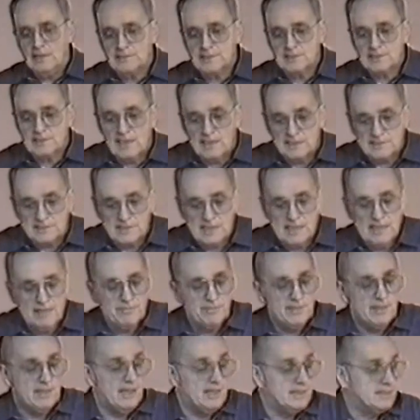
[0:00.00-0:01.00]
it's
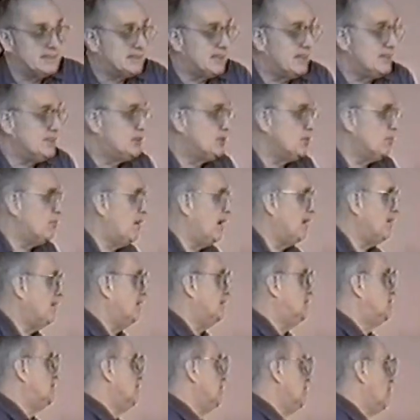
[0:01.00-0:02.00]
given in such a way
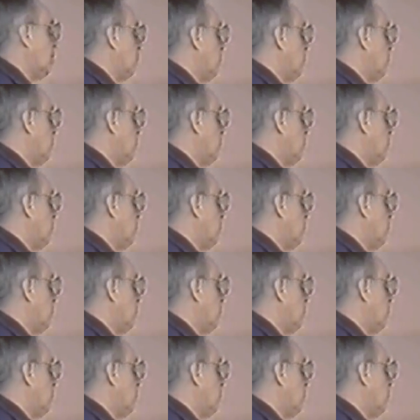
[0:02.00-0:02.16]
that